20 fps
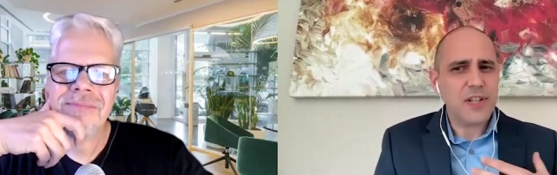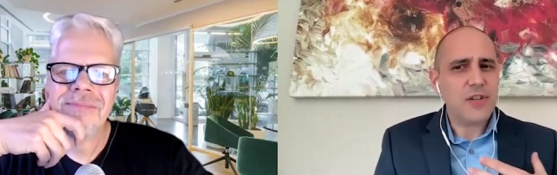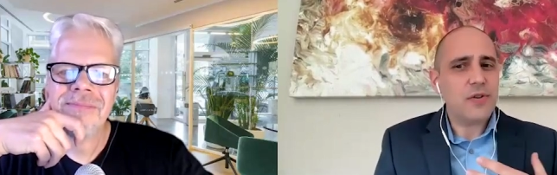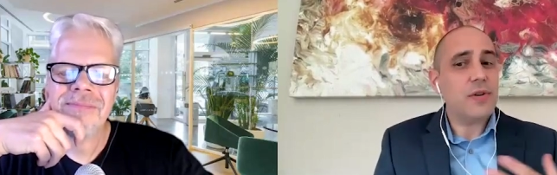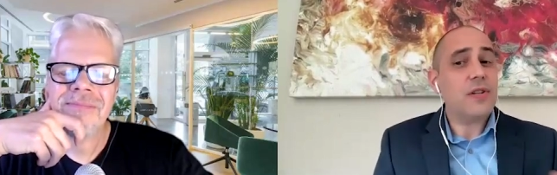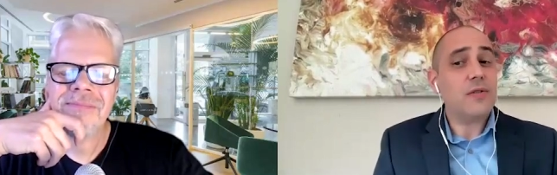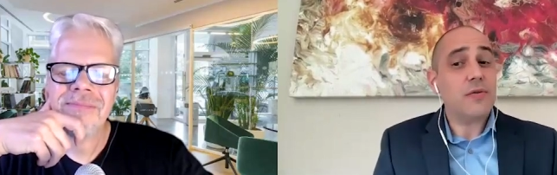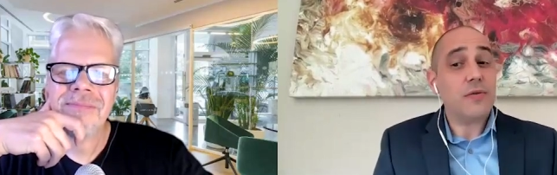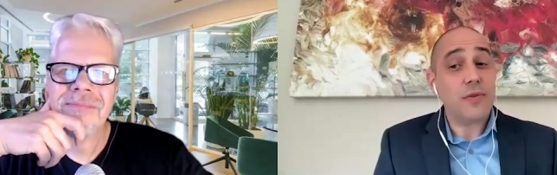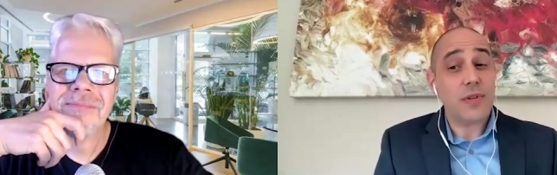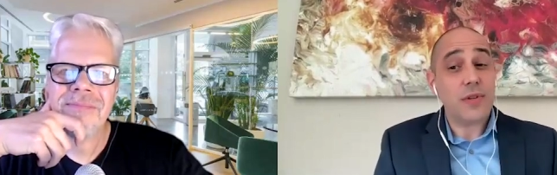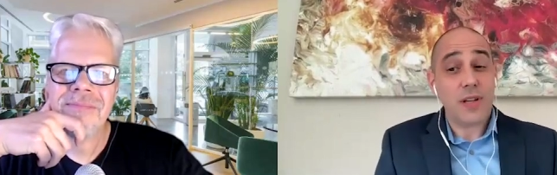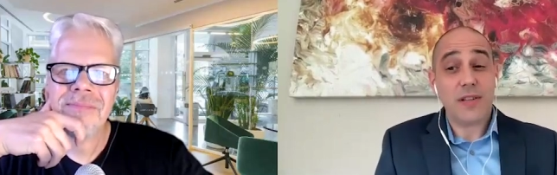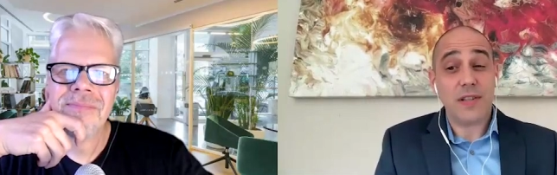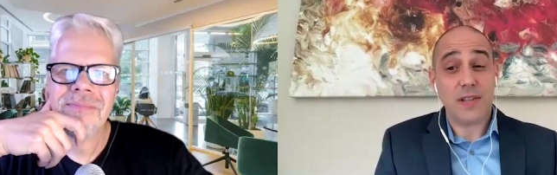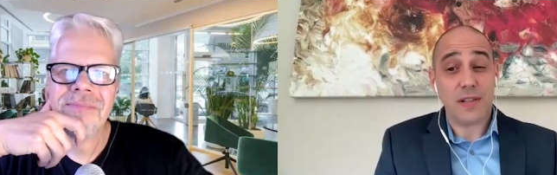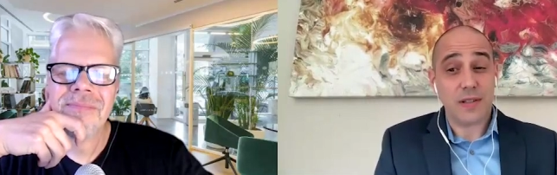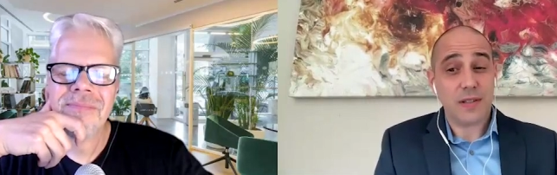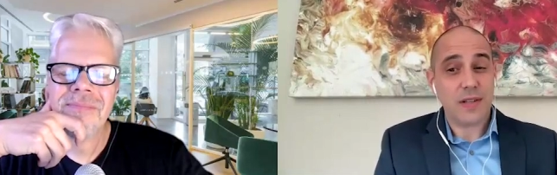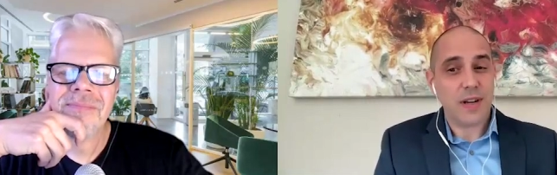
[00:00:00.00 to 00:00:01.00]
Speaker 1: trying to sell
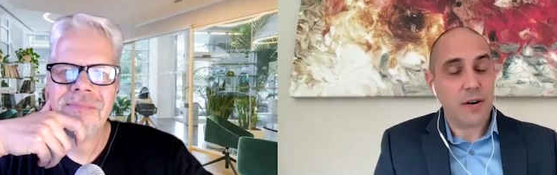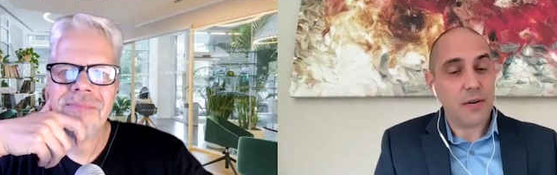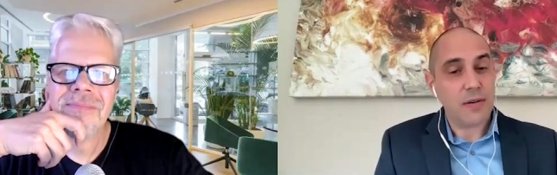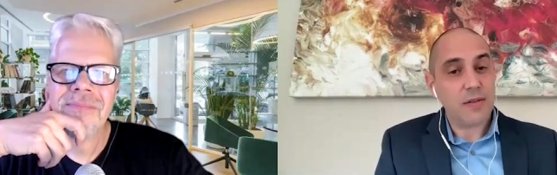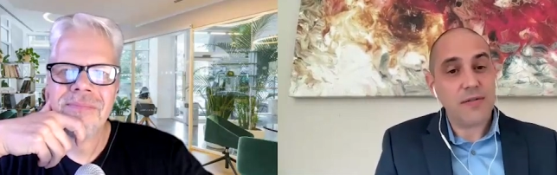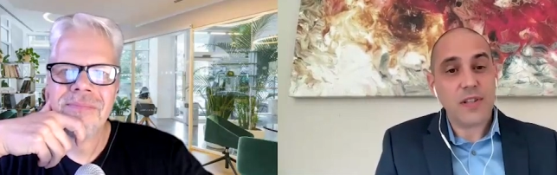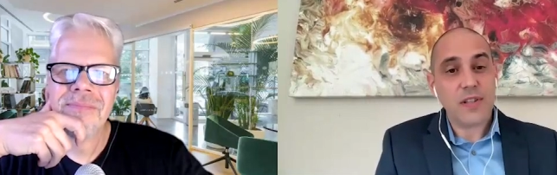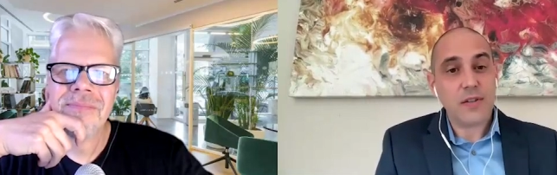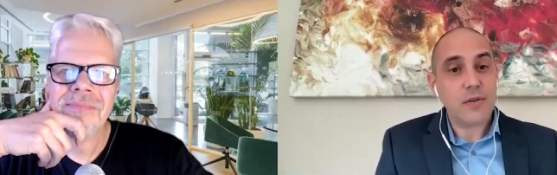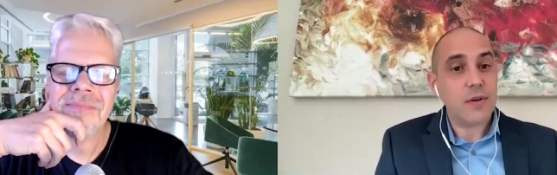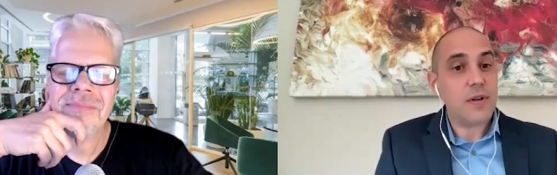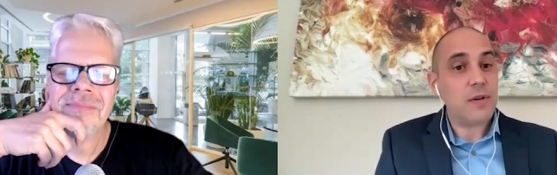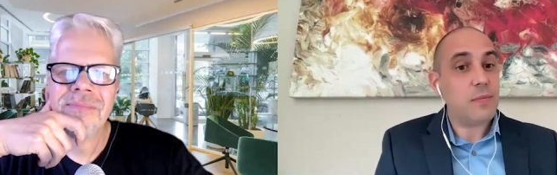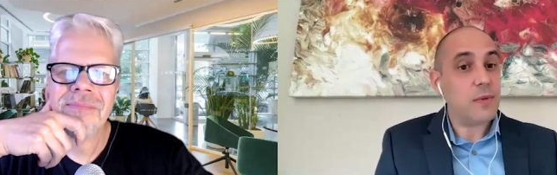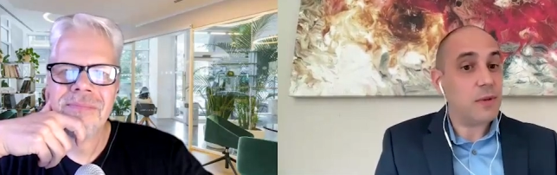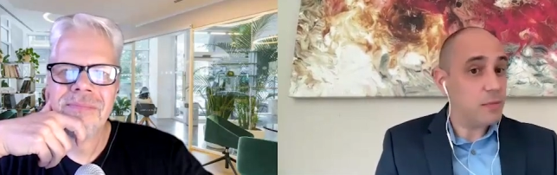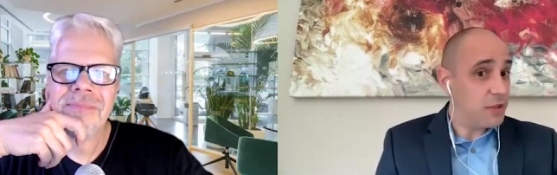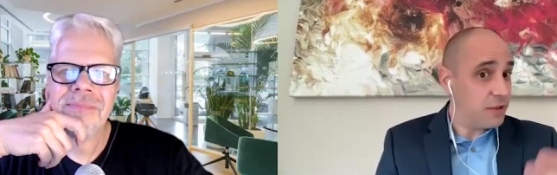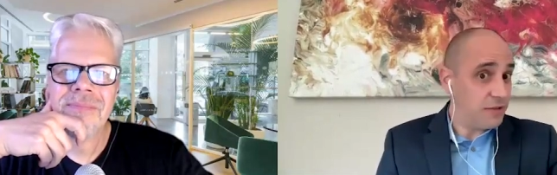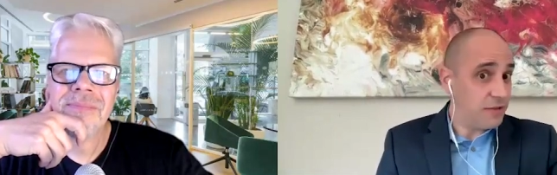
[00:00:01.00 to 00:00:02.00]
the entire inventory?
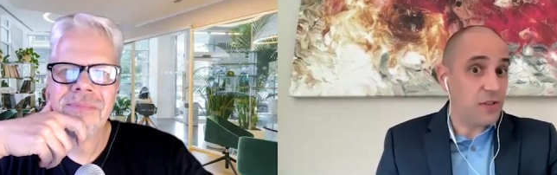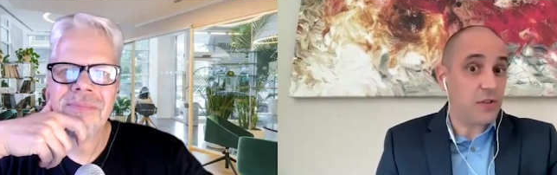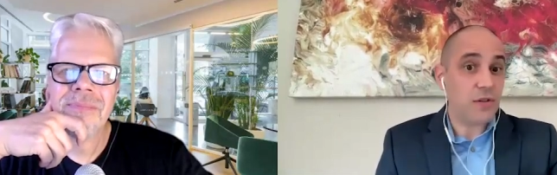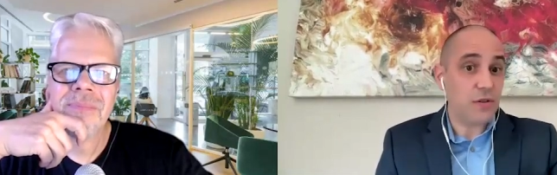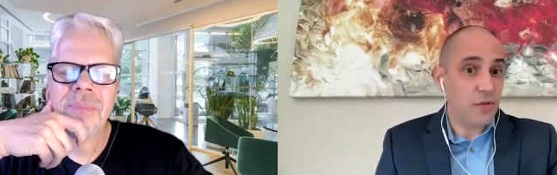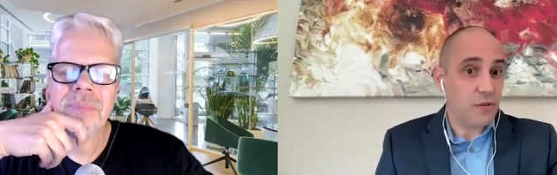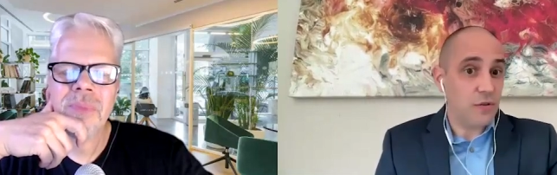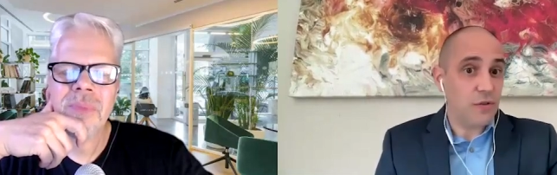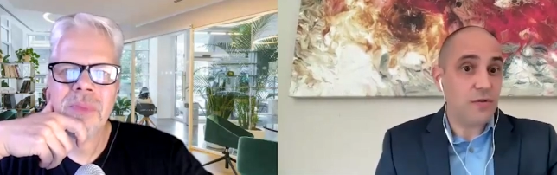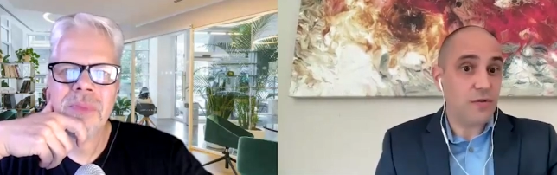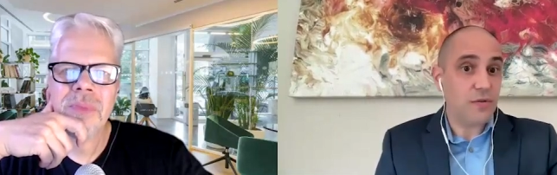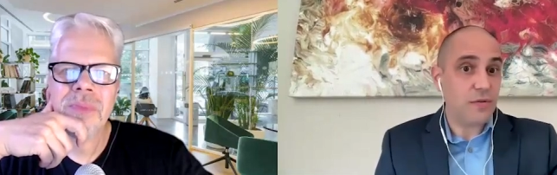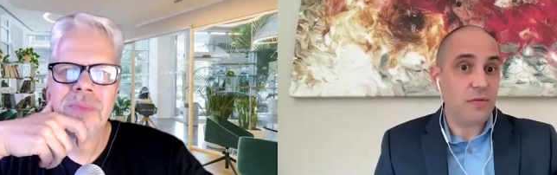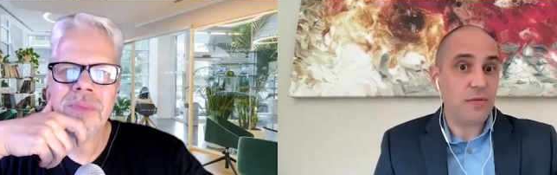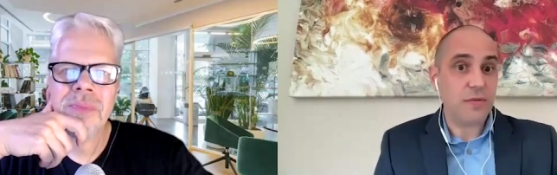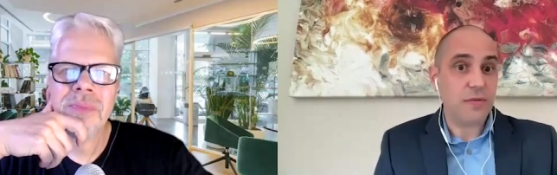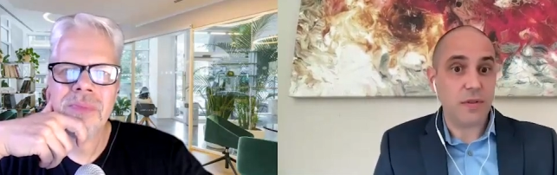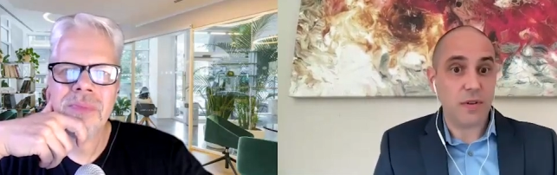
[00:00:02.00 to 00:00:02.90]
Maybe if it's a new